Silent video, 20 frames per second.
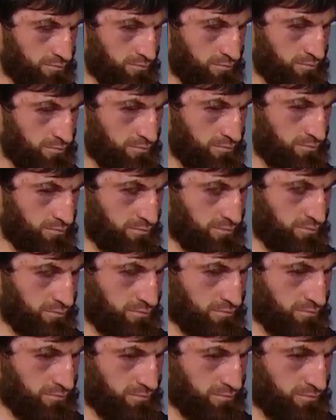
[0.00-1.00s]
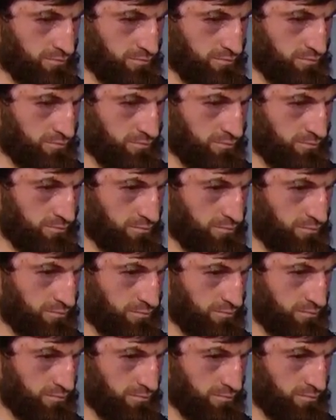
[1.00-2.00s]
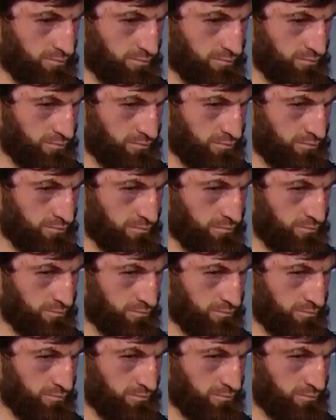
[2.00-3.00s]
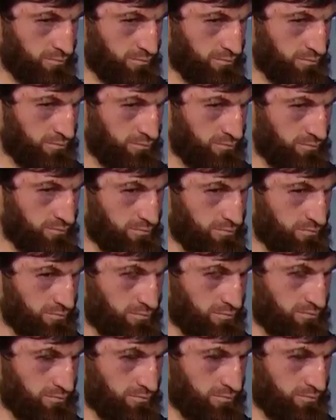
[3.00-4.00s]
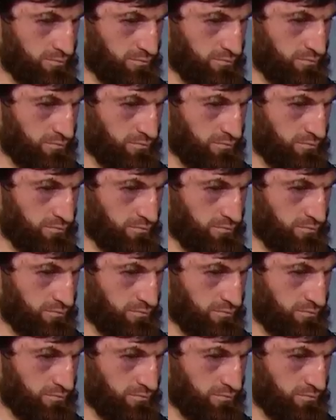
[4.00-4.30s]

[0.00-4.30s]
[no speech]